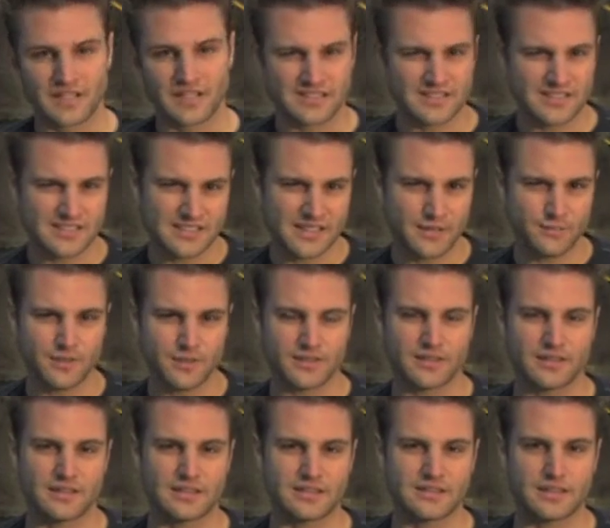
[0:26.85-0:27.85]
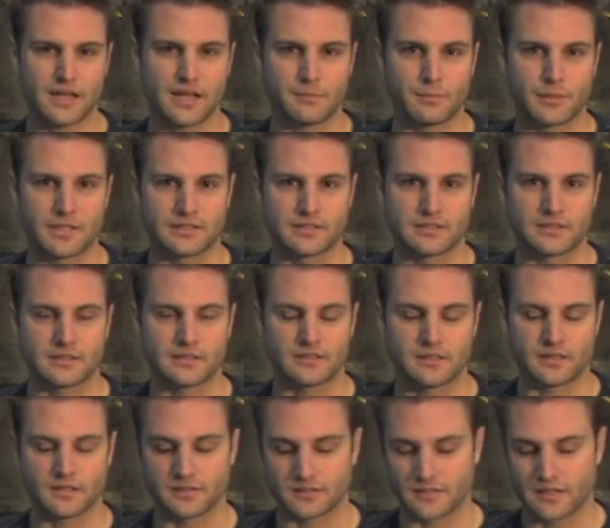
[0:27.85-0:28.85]
It's the same thing that this guy basically
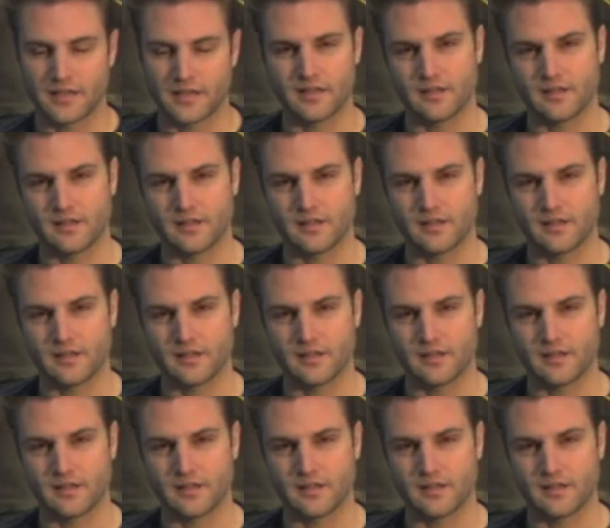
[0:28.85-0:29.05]
does.